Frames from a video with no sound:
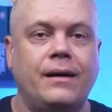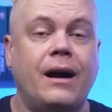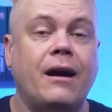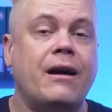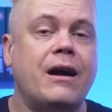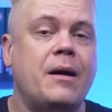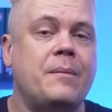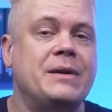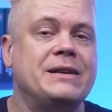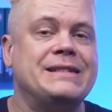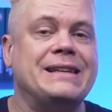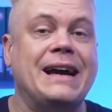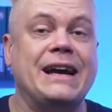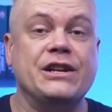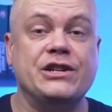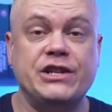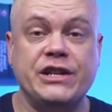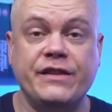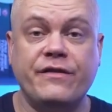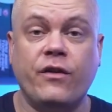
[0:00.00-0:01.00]
Our
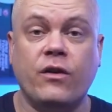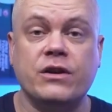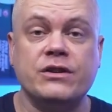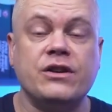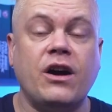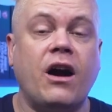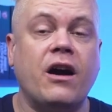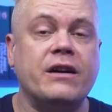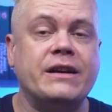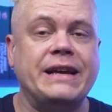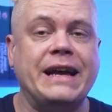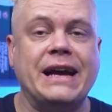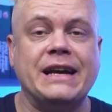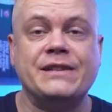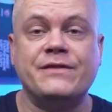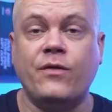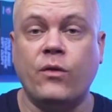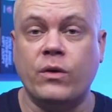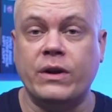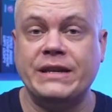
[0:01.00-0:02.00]
MSI GeForce
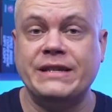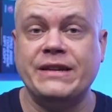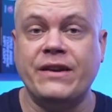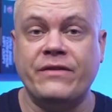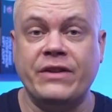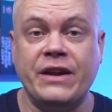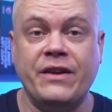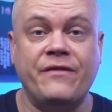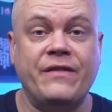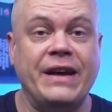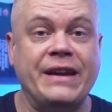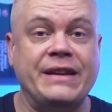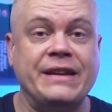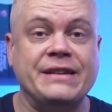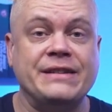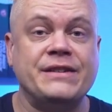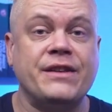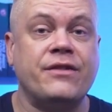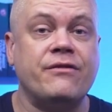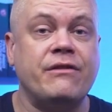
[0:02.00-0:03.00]
RTX 4070
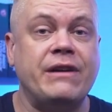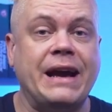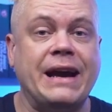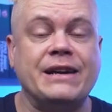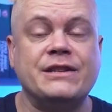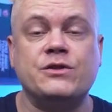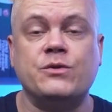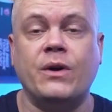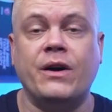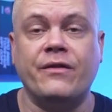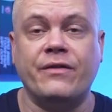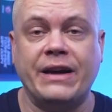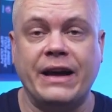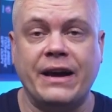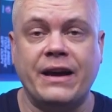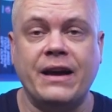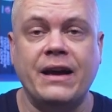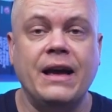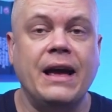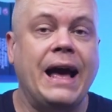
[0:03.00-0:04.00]
Ventus 3X
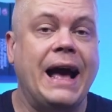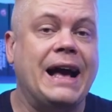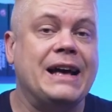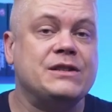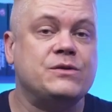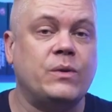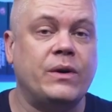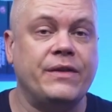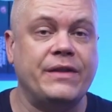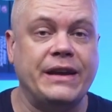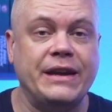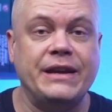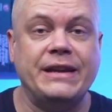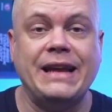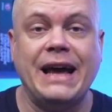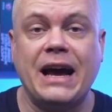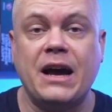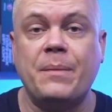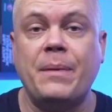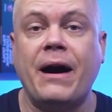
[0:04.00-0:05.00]
12GB has won the
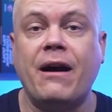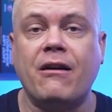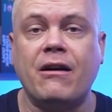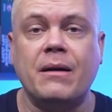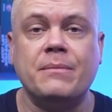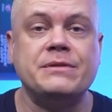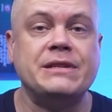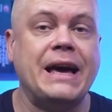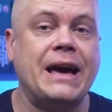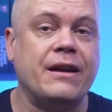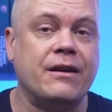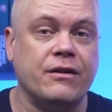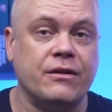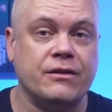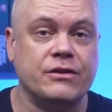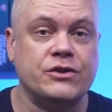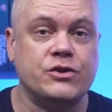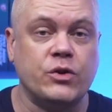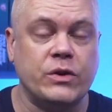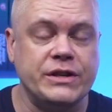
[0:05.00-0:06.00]
Tech PowerUps
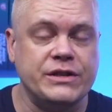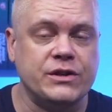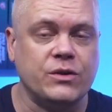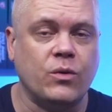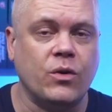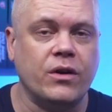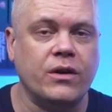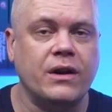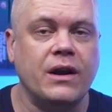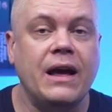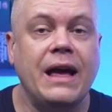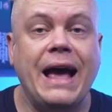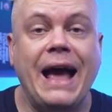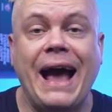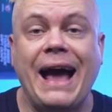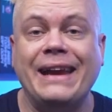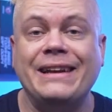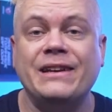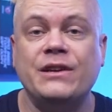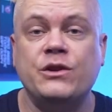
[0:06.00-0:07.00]
Editor's Choice Award
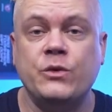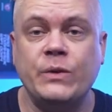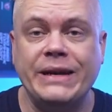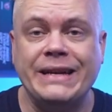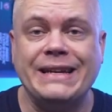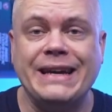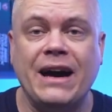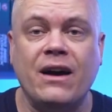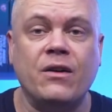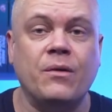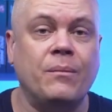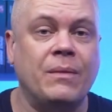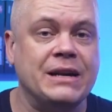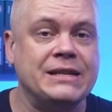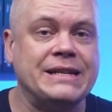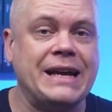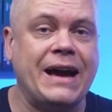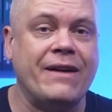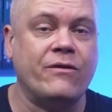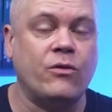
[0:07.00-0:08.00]
and a TweakTown
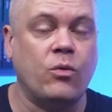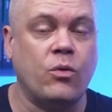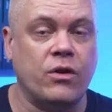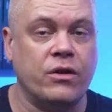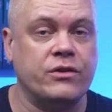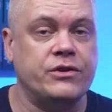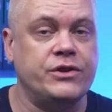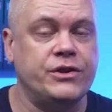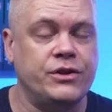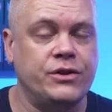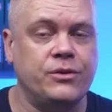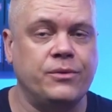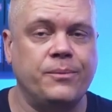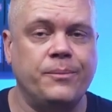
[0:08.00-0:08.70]
Must Have Award too.